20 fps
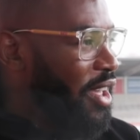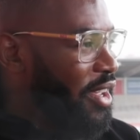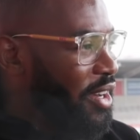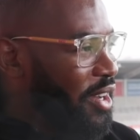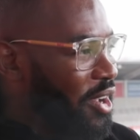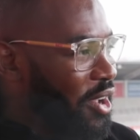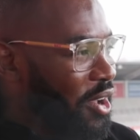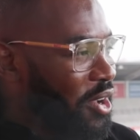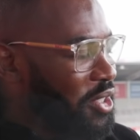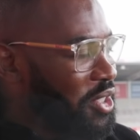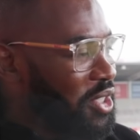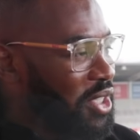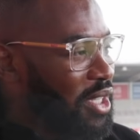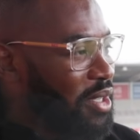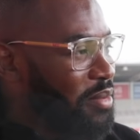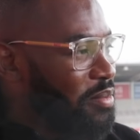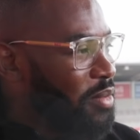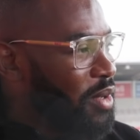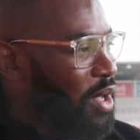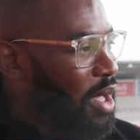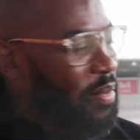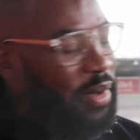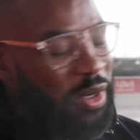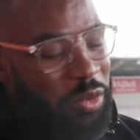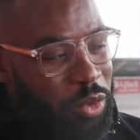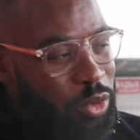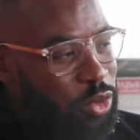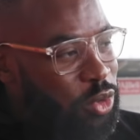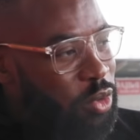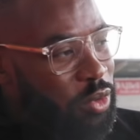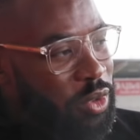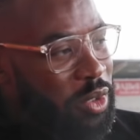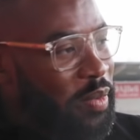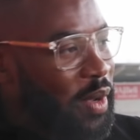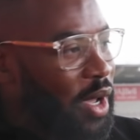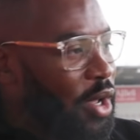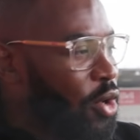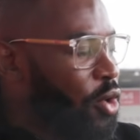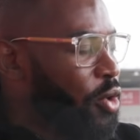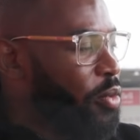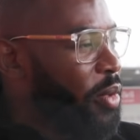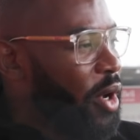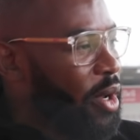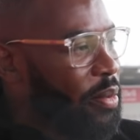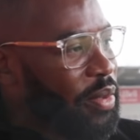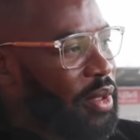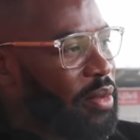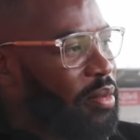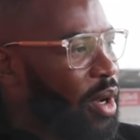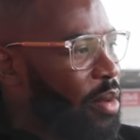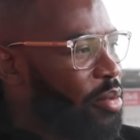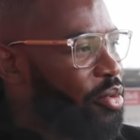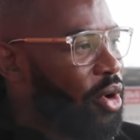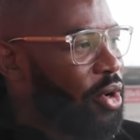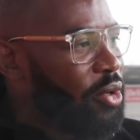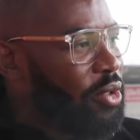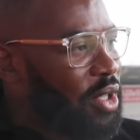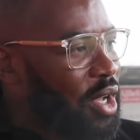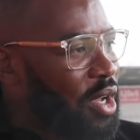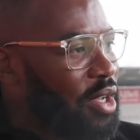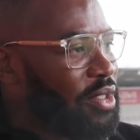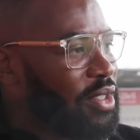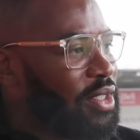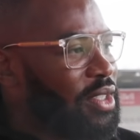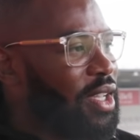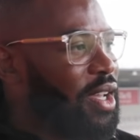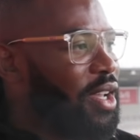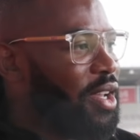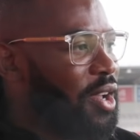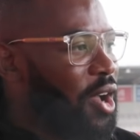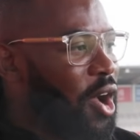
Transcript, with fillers: and I asked him, I mean, we were talking about who might be my pro dancer.